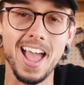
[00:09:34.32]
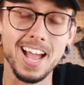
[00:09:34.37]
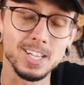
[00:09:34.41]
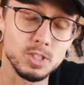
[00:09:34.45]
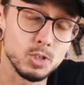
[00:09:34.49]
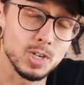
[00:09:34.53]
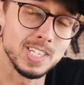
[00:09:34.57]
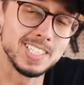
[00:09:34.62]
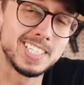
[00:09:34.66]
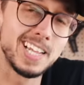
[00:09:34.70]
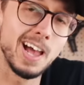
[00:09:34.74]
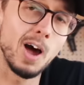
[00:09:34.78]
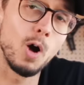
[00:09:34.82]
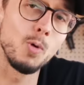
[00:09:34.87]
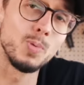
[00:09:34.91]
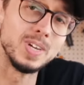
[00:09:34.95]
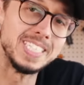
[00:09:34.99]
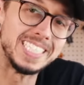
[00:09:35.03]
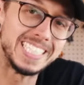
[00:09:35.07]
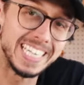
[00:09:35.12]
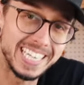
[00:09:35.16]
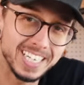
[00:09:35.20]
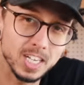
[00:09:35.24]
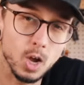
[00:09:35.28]
As you can tell, we
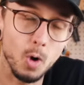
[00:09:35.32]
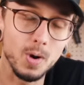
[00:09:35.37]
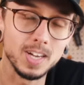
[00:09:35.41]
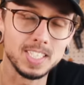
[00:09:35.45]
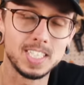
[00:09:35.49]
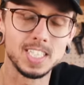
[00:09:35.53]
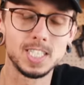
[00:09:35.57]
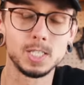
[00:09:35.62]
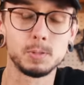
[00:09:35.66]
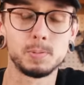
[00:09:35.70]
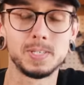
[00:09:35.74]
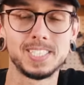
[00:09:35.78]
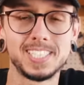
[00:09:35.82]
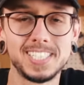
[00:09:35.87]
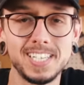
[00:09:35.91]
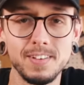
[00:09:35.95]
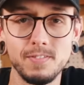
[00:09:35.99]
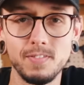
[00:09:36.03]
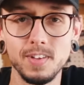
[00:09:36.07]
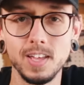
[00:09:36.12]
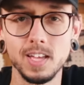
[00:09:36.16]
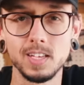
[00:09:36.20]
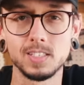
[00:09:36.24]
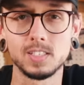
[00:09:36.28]
didn't go into the
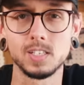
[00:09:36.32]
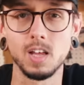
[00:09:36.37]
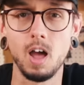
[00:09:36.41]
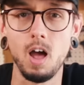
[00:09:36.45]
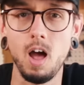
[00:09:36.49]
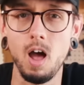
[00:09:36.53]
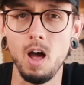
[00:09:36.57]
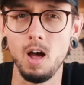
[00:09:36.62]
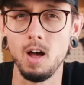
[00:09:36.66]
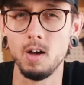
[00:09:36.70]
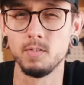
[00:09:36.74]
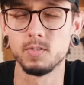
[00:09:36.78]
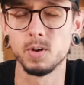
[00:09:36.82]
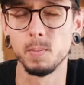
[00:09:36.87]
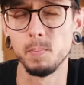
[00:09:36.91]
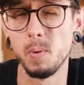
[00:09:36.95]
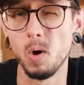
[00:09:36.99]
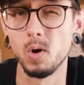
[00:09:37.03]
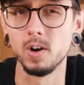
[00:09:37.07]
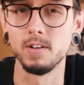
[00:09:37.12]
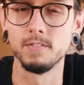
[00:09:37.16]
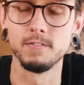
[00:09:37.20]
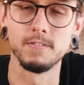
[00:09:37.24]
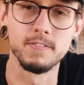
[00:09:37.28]
specifics of
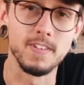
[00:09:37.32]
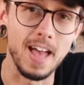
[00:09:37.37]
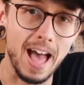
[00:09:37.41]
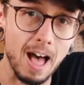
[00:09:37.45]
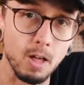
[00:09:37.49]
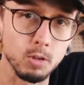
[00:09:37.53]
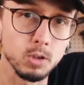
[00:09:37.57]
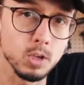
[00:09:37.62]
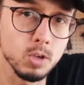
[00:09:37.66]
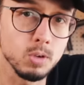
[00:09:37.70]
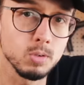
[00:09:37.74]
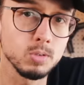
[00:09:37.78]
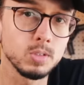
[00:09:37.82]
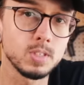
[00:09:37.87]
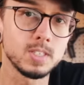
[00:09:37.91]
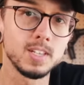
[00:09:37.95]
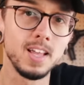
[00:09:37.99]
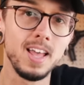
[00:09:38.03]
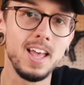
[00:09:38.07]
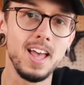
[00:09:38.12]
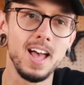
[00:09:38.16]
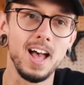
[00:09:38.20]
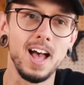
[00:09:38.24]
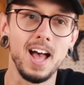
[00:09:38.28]
component values,
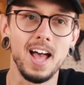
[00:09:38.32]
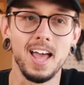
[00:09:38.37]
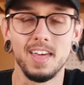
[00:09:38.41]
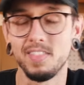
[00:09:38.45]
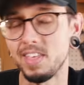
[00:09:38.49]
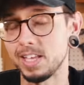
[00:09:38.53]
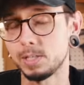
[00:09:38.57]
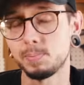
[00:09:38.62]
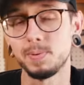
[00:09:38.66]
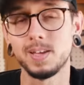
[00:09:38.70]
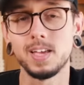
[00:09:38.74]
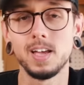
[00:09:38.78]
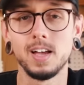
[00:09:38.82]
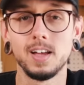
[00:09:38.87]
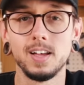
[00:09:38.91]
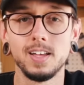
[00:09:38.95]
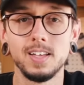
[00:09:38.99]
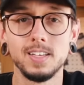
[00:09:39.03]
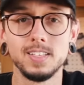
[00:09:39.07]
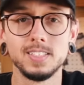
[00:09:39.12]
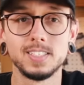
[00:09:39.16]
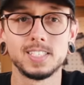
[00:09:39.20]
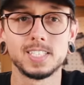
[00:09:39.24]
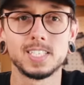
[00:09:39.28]
and that's
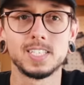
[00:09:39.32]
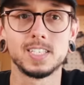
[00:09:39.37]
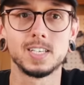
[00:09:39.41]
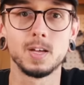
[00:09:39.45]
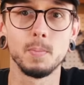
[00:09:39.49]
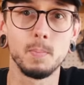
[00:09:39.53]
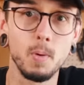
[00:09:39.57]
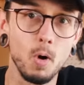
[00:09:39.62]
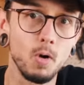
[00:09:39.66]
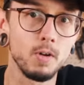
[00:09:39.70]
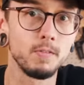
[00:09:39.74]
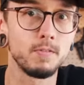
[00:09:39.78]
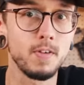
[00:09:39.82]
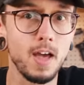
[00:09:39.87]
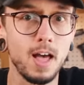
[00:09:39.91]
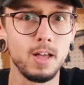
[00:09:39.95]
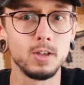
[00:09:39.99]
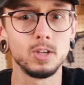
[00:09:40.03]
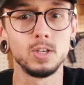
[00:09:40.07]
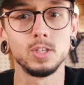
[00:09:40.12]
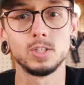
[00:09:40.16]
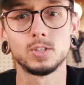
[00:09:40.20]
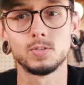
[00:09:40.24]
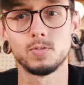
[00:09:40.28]
because component
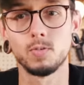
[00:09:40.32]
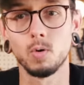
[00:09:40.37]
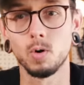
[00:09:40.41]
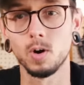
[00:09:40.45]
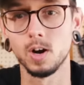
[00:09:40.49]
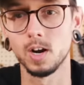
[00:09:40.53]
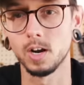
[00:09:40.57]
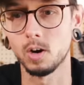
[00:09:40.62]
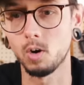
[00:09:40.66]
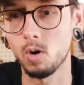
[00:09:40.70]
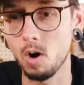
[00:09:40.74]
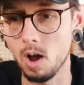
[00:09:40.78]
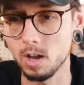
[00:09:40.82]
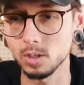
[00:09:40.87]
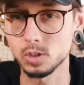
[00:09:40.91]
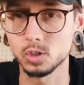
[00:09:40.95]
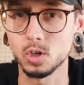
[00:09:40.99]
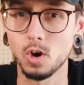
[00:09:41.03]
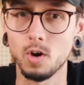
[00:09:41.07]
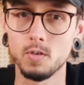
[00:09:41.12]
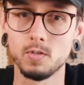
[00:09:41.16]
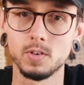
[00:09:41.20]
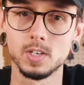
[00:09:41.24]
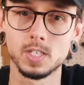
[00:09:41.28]
values for a
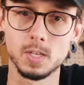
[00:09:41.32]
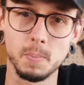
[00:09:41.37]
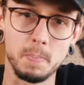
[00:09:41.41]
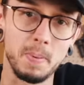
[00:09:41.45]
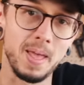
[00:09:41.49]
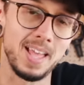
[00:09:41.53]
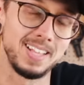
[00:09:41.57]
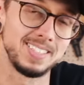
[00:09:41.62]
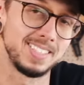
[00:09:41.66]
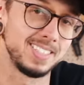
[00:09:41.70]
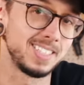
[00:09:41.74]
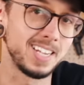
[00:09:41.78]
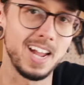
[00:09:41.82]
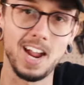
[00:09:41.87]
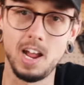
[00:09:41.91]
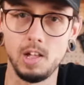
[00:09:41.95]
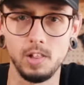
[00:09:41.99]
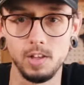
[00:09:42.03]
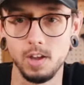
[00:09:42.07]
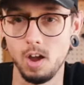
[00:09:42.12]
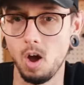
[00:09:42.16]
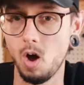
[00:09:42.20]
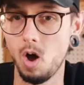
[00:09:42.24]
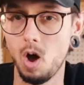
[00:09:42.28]
crossover depends
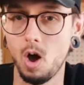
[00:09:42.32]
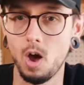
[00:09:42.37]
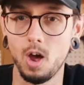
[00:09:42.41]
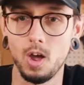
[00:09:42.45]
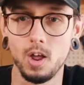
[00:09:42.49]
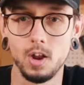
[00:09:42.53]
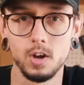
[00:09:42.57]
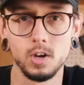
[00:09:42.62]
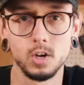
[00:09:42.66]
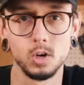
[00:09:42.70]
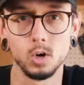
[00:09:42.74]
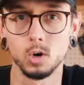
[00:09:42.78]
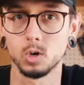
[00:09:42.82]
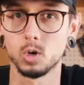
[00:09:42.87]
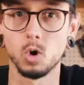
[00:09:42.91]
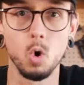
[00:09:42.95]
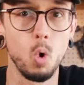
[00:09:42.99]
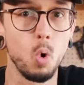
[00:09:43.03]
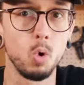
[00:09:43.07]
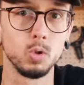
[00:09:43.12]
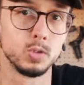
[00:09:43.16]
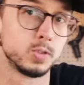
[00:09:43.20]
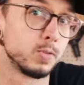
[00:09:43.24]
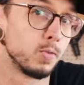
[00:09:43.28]
entirely on your
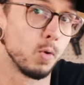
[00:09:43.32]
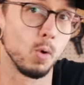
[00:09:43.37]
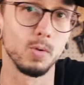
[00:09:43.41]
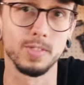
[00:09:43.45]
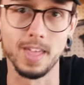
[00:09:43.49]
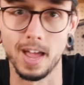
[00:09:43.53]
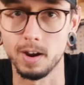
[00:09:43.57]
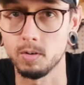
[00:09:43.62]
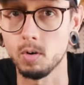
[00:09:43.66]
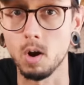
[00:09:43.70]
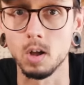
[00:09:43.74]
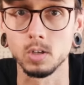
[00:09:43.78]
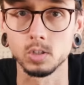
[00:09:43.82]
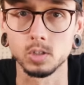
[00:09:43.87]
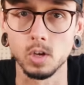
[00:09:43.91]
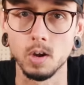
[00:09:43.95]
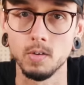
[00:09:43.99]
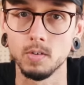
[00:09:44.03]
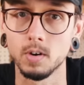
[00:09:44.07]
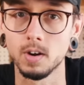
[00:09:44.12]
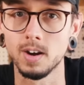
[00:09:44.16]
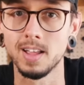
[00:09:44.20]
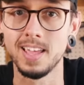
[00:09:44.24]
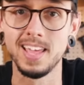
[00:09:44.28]
goals for that
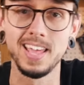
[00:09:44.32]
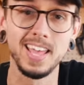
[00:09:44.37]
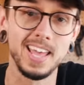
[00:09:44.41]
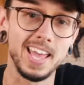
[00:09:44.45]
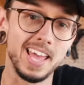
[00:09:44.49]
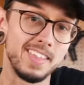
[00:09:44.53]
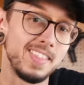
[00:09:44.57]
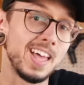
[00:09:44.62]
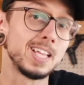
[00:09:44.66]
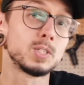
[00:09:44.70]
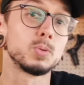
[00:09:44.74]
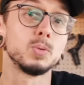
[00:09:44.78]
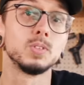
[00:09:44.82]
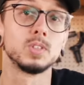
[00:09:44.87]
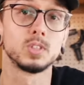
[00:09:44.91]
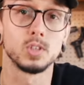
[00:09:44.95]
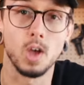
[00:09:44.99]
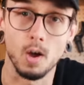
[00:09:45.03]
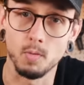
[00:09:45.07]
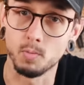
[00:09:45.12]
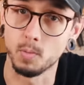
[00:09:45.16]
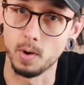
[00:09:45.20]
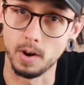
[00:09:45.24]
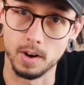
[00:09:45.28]
crossover, and that's when
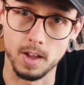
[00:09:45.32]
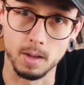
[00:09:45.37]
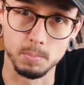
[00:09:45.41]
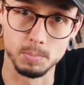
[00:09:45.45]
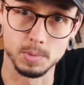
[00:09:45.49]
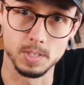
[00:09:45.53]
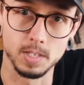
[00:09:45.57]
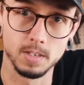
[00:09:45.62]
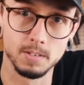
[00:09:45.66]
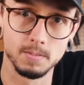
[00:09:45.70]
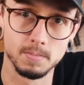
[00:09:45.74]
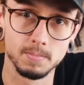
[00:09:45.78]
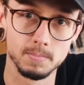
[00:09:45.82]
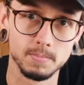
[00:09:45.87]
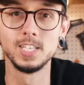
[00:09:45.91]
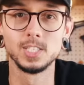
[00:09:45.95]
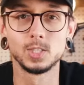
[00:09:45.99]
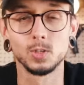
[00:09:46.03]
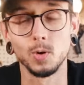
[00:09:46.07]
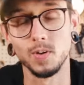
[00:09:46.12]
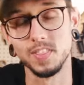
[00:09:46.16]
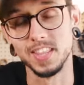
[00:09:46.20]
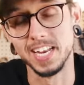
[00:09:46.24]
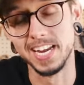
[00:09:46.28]
software comes in.
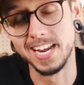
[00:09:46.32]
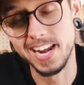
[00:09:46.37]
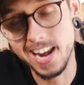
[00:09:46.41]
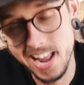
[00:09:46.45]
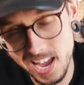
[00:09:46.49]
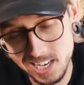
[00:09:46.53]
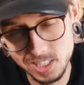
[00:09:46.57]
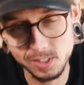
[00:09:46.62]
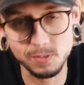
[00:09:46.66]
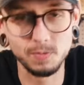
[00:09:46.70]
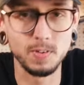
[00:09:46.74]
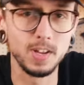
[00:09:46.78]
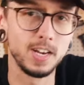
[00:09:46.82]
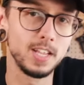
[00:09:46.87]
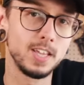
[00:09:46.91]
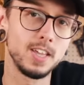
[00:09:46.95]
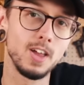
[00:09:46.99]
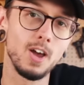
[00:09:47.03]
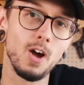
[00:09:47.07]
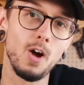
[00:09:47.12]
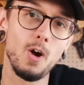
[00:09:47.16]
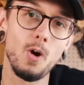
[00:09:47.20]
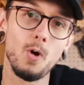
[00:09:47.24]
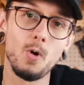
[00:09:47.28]
So in the next
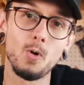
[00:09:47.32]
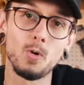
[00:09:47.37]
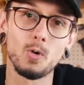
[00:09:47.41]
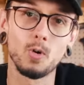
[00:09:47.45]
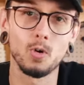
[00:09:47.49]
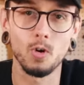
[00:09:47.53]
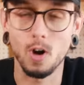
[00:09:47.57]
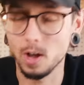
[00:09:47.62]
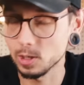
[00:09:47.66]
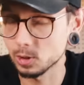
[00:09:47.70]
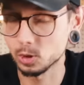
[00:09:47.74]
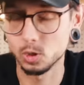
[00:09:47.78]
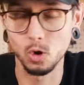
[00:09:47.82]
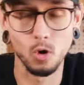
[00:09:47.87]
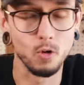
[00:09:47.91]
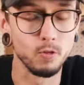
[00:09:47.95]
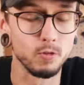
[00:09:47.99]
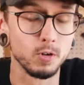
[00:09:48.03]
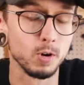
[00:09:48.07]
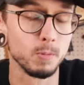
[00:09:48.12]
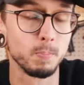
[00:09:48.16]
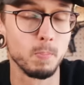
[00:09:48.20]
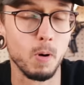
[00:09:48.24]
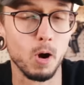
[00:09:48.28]
video,
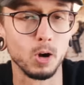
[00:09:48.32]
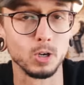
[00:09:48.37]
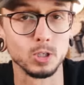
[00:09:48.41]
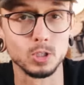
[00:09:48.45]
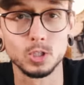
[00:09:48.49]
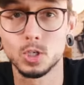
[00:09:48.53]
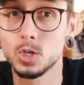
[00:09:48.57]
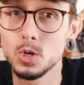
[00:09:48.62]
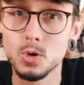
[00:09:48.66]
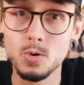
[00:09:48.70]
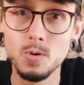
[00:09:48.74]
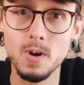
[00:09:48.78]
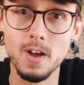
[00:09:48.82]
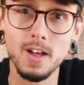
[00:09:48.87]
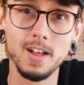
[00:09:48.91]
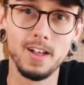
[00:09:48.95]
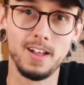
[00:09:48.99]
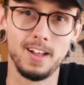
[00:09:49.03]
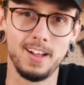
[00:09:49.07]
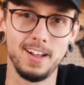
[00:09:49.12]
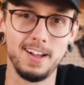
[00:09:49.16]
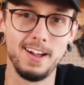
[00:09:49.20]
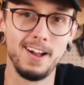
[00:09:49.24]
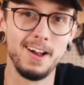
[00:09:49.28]
crossover part 2,
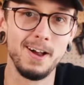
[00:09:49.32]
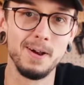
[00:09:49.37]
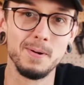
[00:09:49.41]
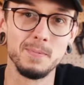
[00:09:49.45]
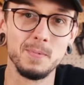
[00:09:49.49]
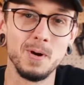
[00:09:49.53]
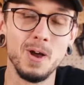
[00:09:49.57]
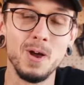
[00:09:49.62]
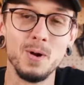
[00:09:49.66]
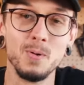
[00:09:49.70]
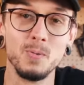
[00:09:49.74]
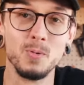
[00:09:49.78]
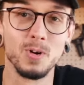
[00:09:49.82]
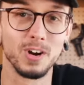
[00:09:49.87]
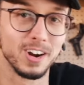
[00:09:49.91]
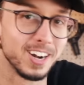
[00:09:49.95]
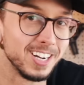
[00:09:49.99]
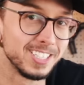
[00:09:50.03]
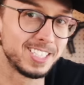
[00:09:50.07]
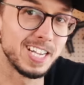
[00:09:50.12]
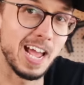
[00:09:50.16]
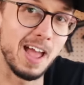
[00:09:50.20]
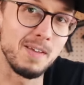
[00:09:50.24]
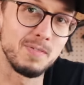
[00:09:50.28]
we're
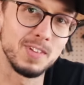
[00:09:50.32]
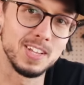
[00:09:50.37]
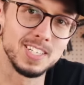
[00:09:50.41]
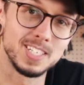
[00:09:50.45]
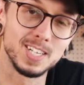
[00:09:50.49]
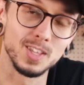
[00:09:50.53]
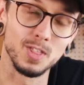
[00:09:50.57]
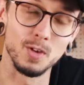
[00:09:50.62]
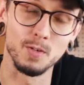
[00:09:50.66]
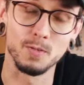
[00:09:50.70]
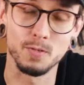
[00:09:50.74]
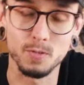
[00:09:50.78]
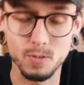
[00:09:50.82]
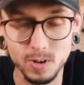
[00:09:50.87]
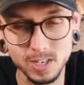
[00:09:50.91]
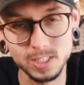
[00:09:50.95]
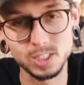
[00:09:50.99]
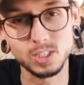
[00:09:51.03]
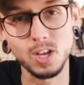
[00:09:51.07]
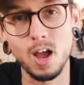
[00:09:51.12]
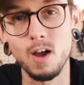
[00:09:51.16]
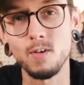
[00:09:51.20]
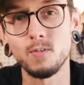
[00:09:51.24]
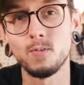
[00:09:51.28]
gonna dive into the free
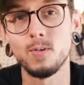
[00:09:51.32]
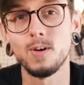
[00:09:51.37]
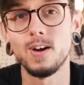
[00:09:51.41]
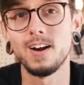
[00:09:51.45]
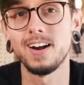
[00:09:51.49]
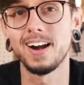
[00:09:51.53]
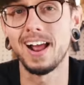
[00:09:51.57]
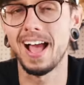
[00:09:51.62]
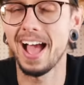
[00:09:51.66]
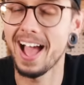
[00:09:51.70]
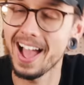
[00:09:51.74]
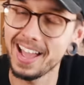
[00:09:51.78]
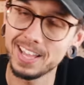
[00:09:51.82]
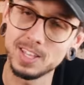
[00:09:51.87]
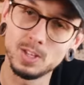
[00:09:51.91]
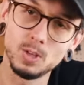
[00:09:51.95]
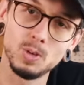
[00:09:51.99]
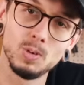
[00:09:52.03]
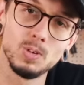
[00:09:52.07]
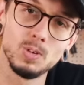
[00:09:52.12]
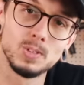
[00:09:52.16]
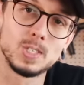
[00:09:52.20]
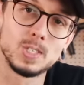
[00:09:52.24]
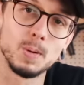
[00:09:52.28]
software I
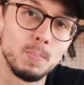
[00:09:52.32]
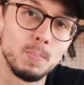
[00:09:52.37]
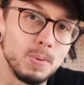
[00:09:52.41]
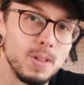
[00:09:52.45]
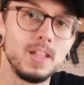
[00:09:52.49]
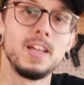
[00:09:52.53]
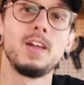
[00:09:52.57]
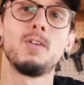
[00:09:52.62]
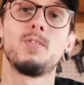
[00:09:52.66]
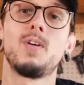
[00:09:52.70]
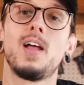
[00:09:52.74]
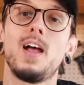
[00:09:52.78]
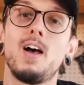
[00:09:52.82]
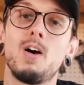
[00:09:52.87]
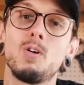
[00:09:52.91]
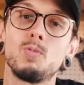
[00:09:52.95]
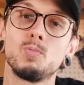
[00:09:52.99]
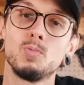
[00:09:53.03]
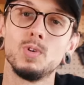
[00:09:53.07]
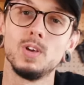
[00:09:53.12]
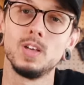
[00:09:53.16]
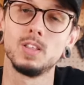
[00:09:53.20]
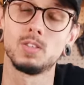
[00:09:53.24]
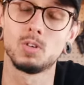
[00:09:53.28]
use to play around
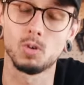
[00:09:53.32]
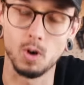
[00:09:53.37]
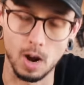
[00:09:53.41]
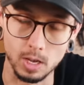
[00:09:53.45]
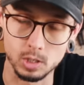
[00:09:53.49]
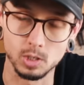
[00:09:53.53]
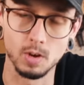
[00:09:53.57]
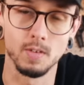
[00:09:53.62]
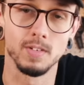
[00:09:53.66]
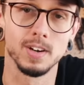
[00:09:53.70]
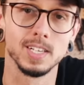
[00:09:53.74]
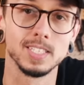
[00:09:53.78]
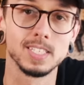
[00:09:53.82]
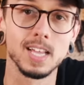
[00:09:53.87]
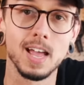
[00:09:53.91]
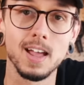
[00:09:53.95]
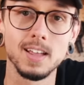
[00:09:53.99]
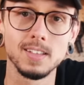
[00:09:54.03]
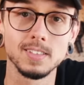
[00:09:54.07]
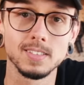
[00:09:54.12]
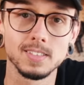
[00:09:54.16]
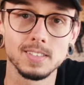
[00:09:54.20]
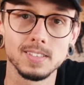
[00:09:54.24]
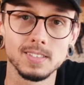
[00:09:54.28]
with crossover
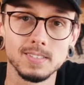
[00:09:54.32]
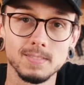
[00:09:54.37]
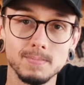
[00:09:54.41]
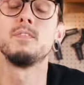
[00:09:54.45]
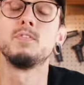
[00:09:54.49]
designs.